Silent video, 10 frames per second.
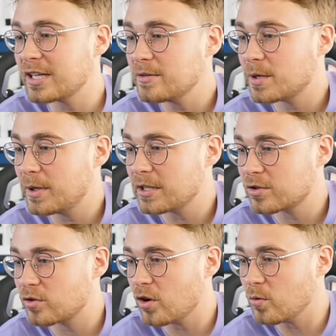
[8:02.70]
seems to be the
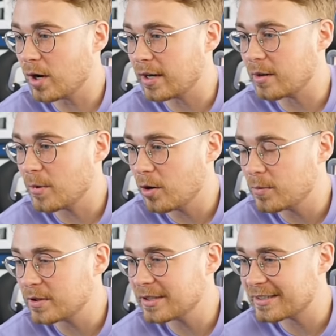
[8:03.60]
strong one at the
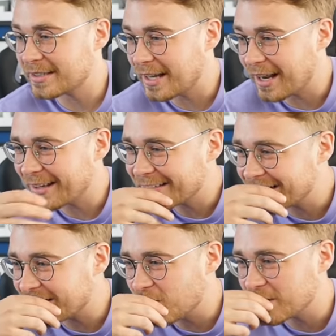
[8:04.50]
moment. It's
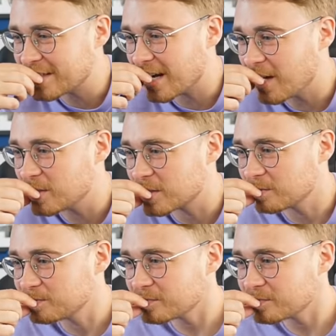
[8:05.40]
close.